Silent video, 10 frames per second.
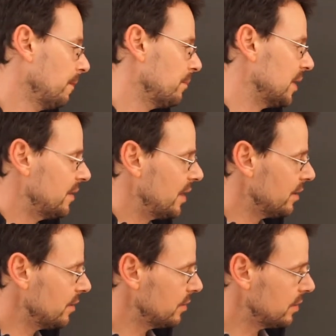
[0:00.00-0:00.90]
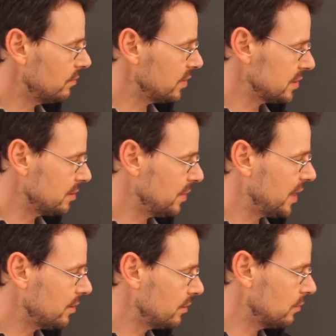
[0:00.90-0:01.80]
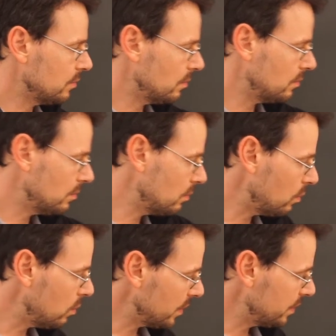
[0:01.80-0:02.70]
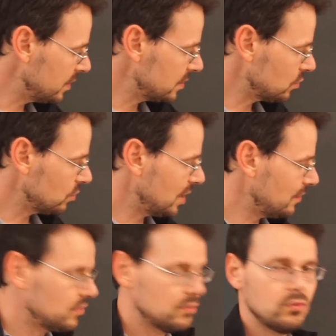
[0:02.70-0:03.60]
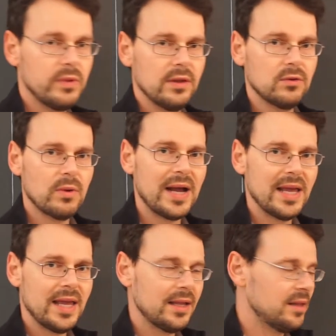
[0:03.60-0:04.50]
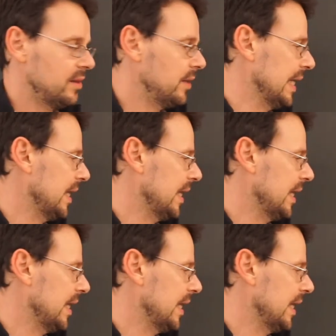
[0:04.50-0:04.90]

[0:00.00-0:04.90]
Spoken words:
but there it wasn't apparent what this should have to do with a triangle.